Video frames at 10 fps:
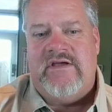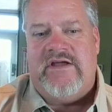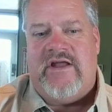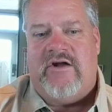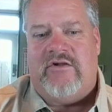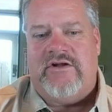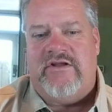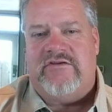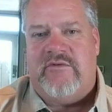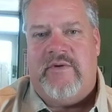And not only
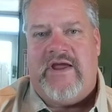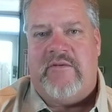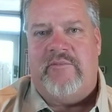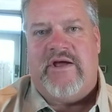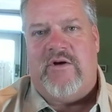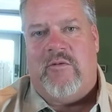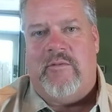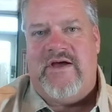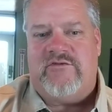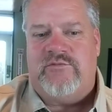does it make a big old
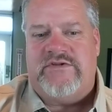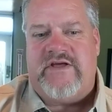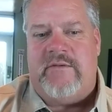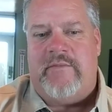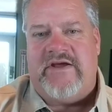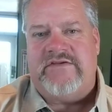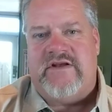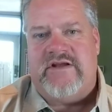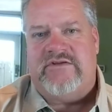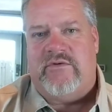mess, but that makes
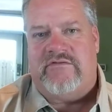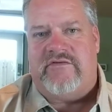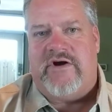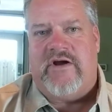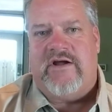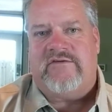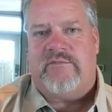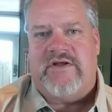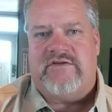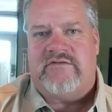it into a very
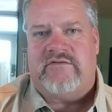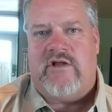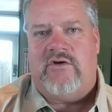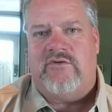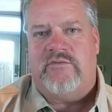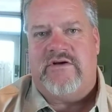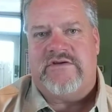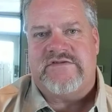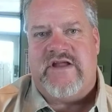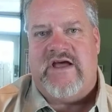expensive load,
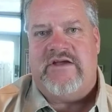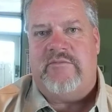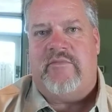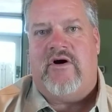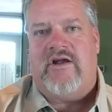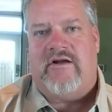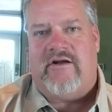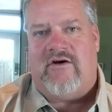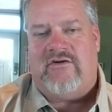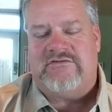because now you bought it
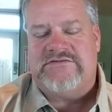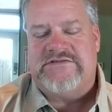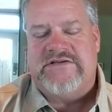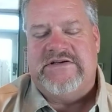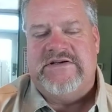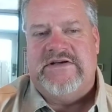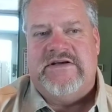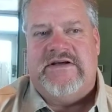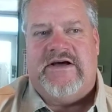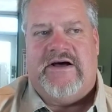
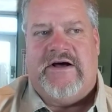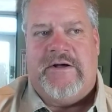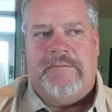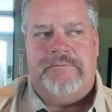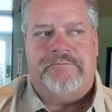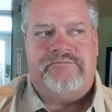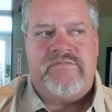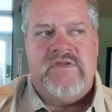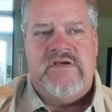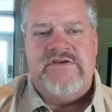all.
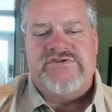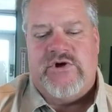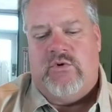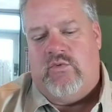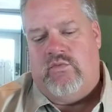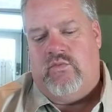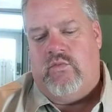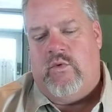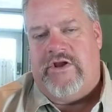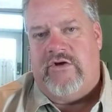So
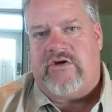when you